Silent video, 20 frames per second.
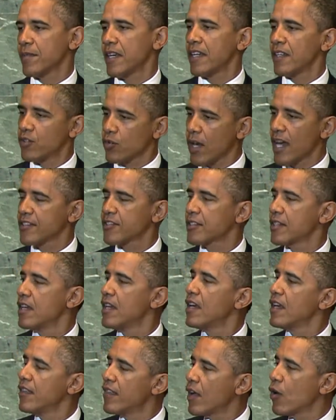and address
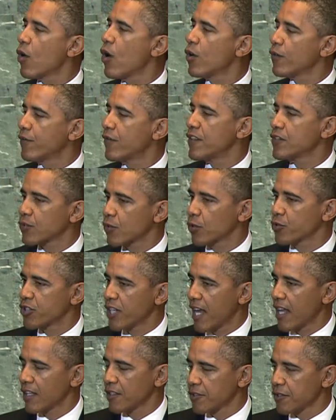their own fiscal
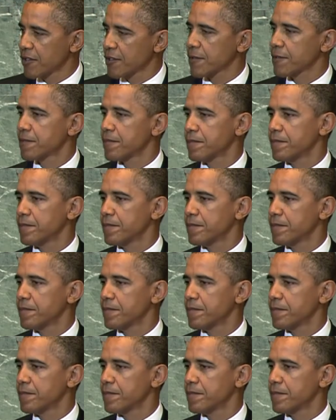challenges.